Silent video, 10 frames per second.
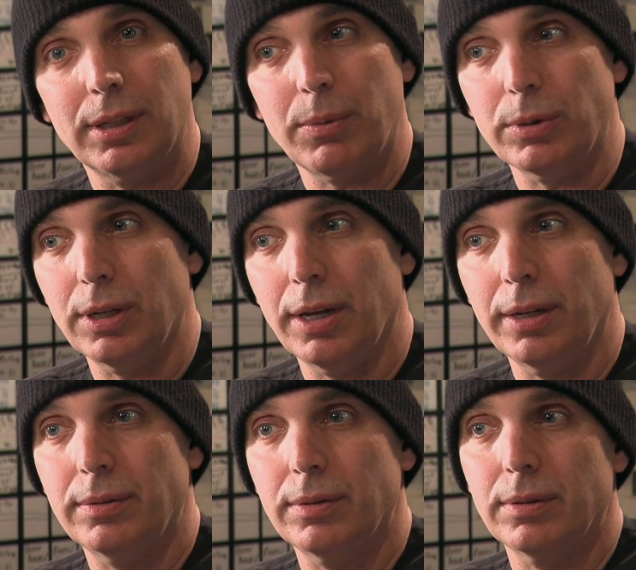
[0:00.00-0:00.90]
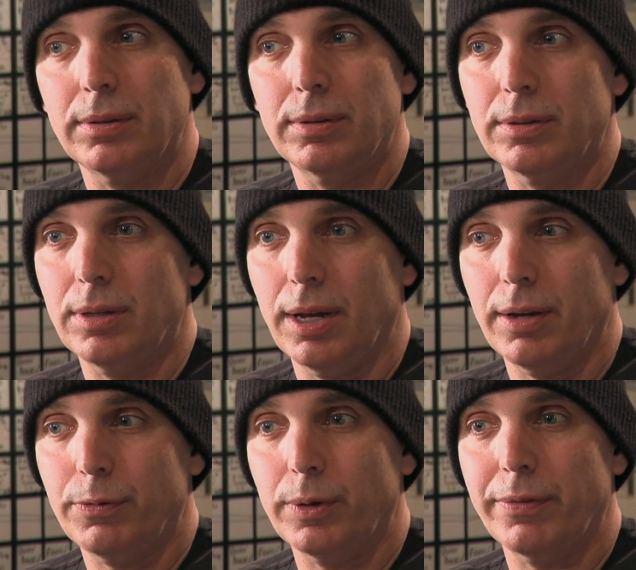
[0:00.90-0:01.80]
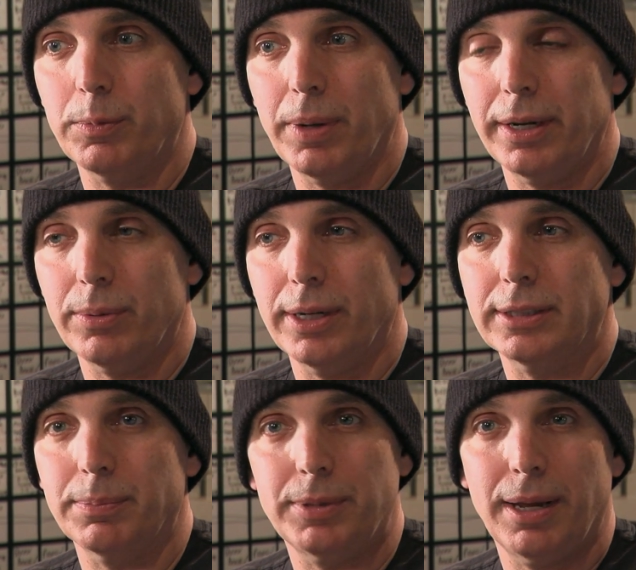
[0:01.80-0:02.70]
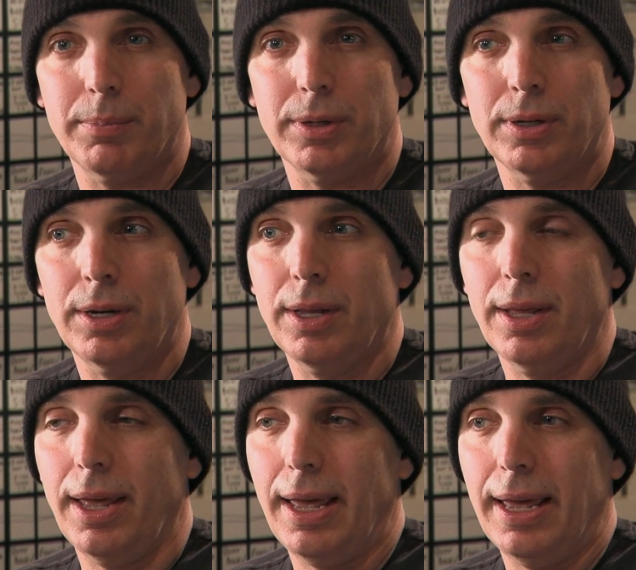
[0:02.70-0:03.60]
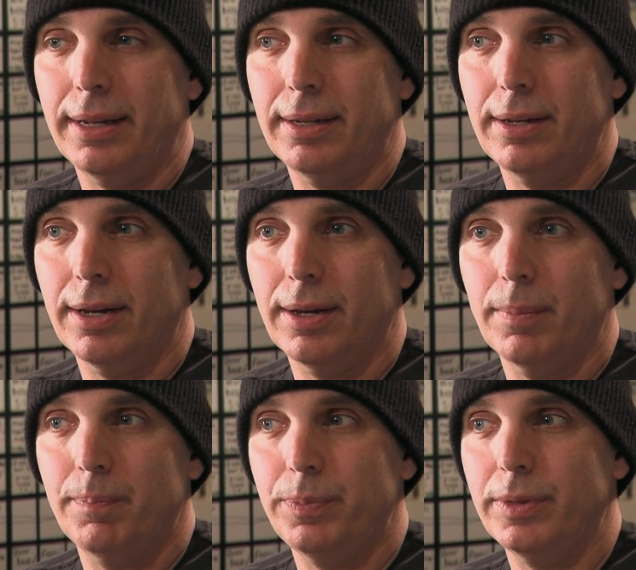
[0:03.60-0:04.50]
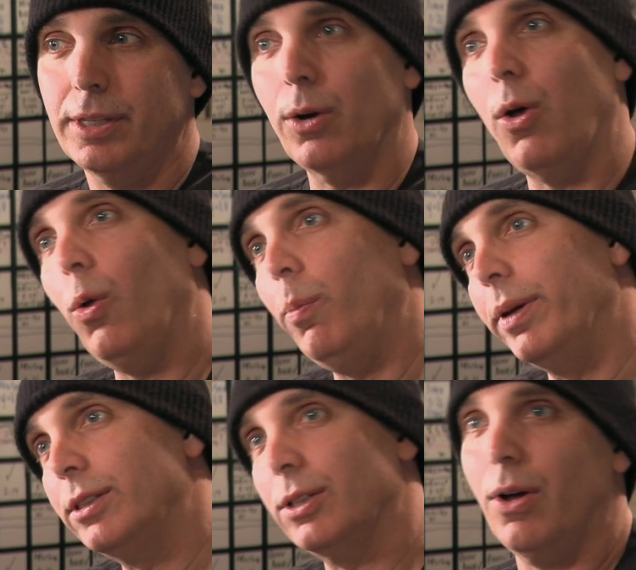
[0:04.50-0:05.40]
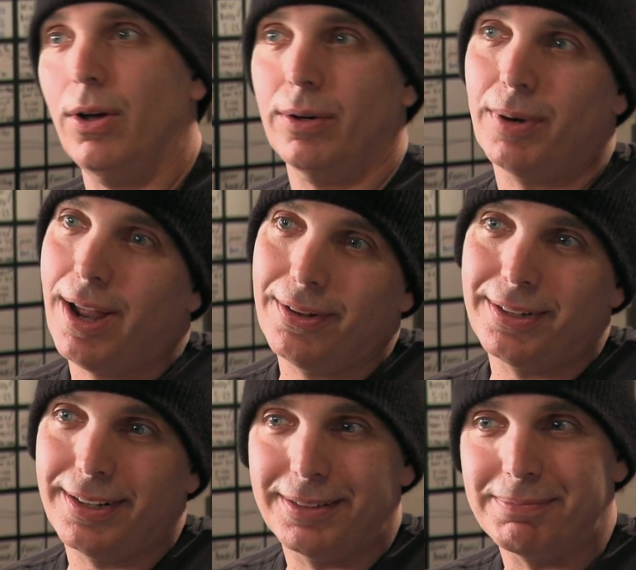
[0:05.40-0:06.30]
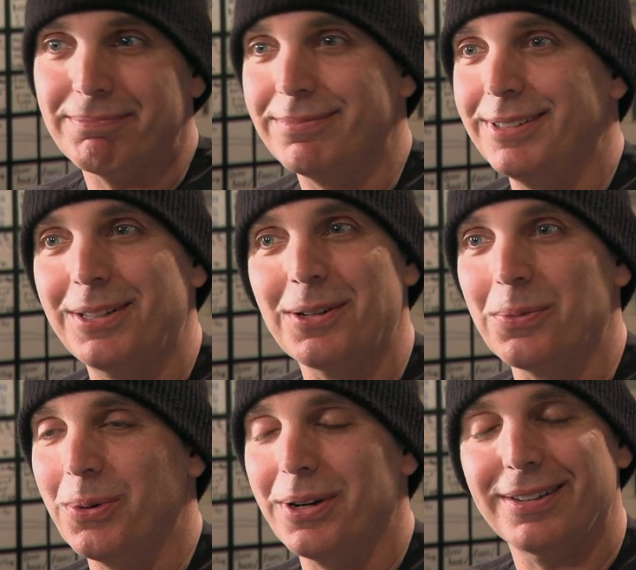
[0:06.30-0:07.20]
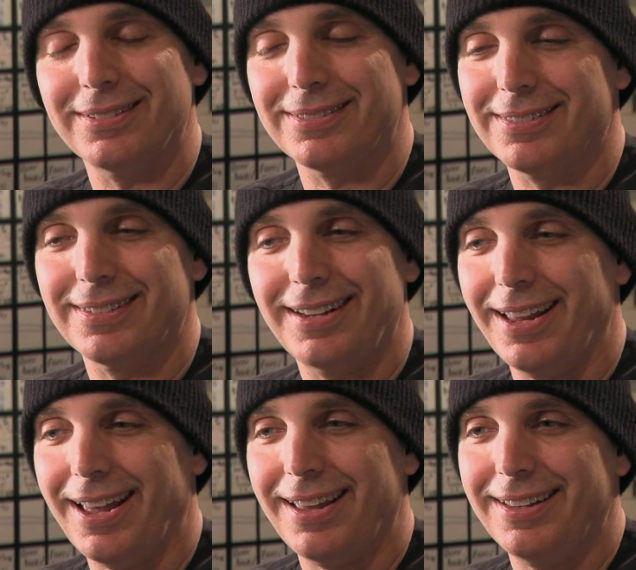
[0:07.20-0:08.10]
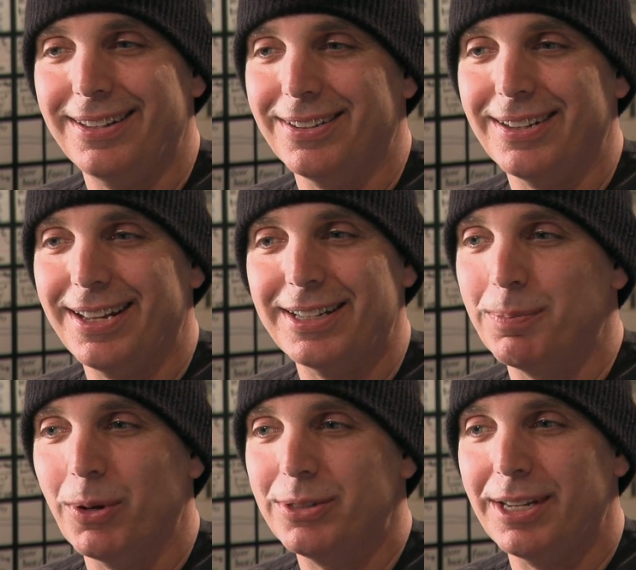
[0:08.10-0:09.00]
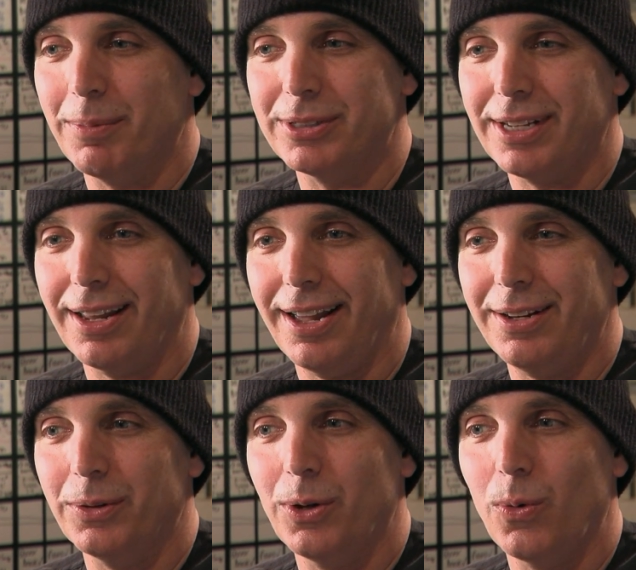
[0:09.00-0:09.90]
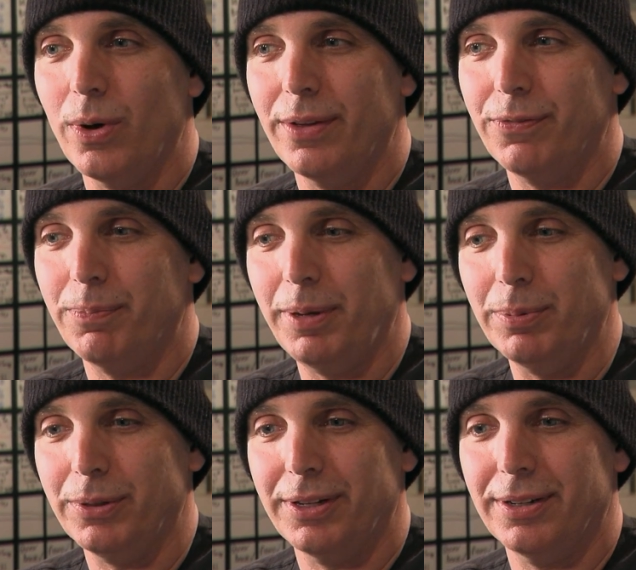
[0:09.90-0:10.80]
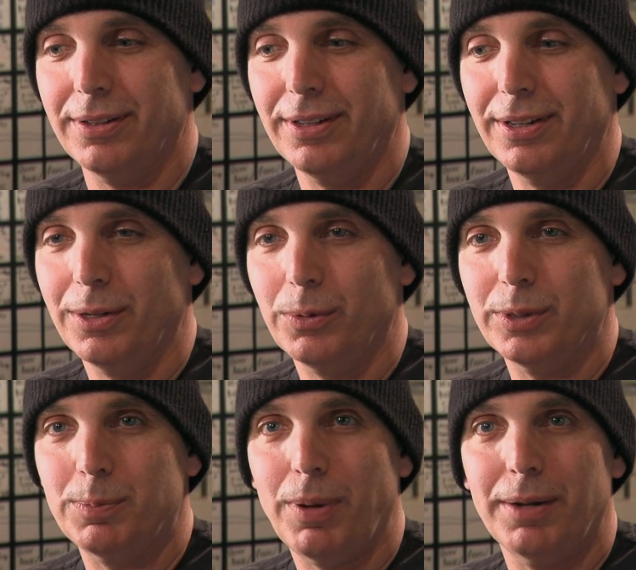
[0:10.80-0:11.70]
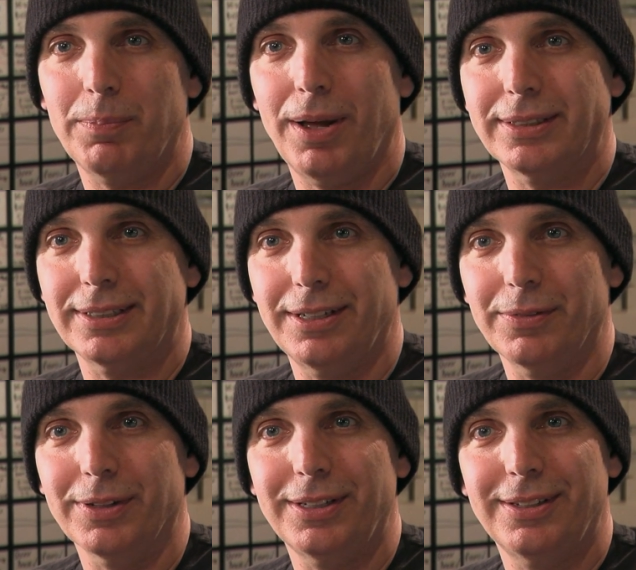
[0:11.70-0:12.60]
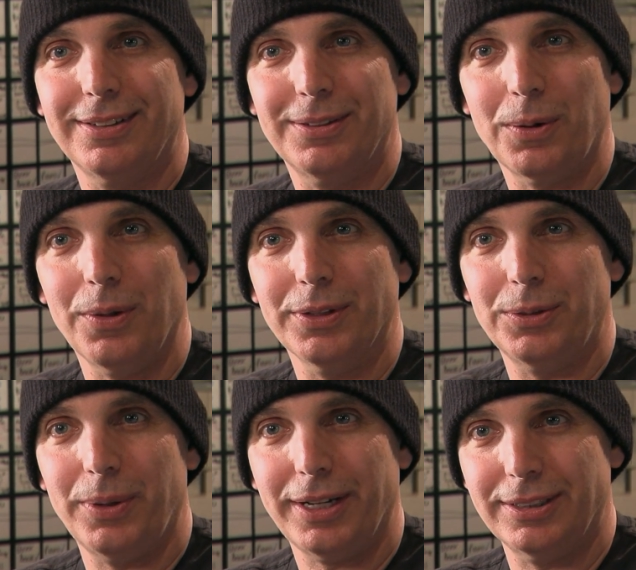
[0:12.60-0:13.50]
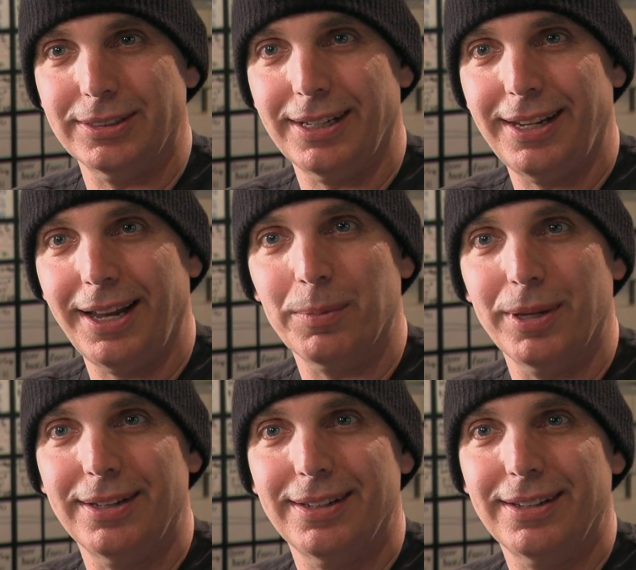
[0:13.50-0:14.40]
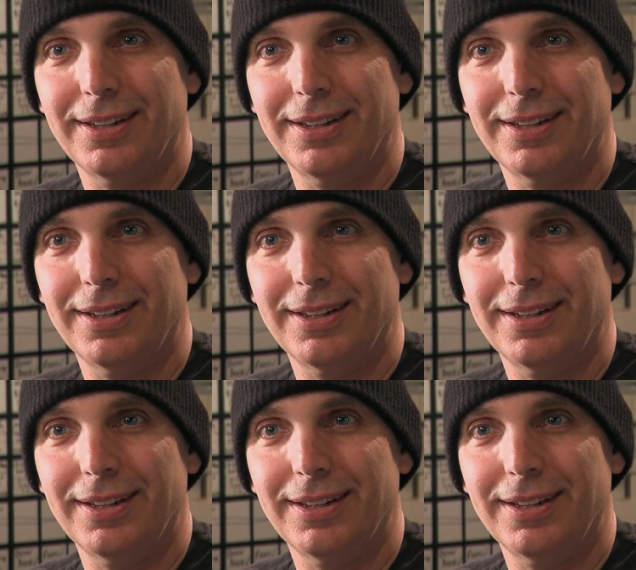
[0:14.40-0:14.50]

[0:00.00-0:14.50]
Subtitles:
that were done for everybody around September, and did a whole big song around it, and didn't know where, as most demos, I don't know if people are going to respond positively to all the directions I take them in,